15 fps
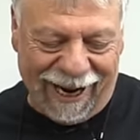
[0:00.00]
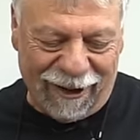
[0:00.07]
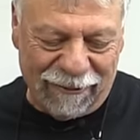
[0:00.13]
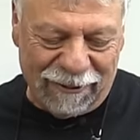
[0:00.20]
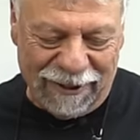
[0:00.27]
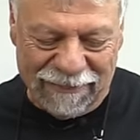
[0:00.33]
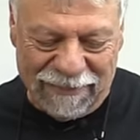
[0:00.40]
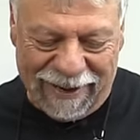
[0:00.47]
how
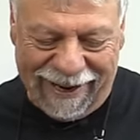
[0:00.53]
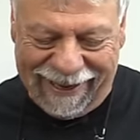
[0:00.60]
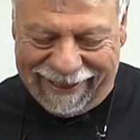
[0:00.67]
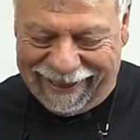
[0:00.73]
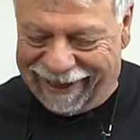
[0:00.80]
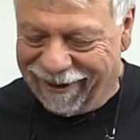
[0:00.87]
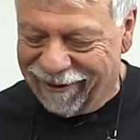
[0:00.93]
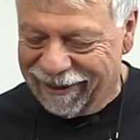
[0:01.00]
we
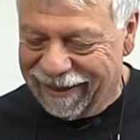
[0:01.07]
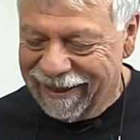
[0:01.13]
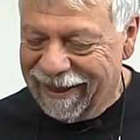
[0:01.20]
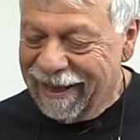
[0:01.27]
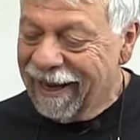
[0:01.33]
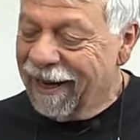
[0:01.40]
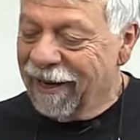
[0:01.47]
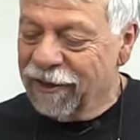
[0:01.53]
make out.
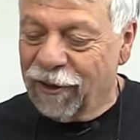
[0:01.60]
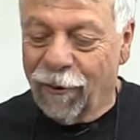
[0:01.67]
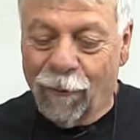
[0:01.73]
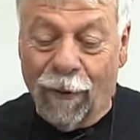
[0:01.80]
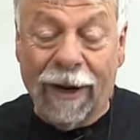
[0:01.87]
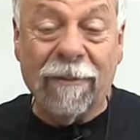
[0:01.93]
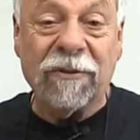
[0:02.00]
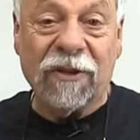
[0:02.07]
So
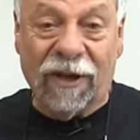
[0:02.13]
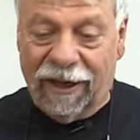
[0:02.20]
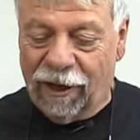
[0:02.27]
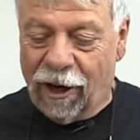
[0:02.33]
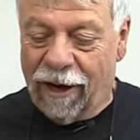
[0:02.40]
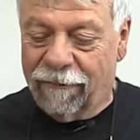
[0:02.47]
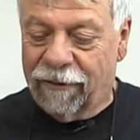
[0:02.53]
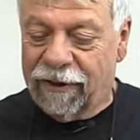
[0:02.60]
what I'm starting
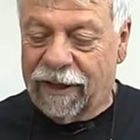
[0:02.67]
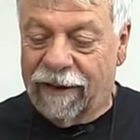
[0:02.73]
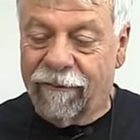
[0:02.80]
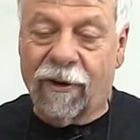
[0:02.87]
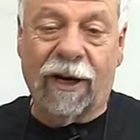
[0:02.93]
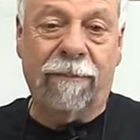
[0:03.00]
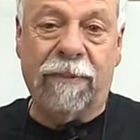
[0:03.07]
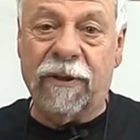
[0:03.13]
off with, I've
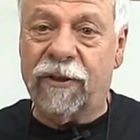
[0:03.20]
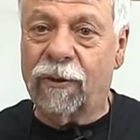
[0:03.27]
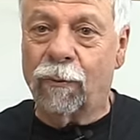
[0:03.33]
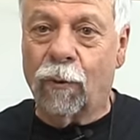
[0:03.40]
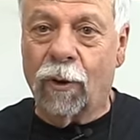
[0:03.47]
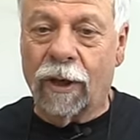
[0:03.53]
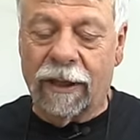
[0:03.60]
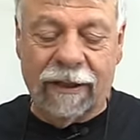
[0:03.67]
got a piece of
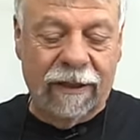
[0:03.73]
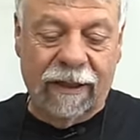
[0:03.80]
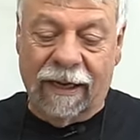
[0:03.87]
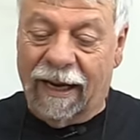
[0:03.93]
wood.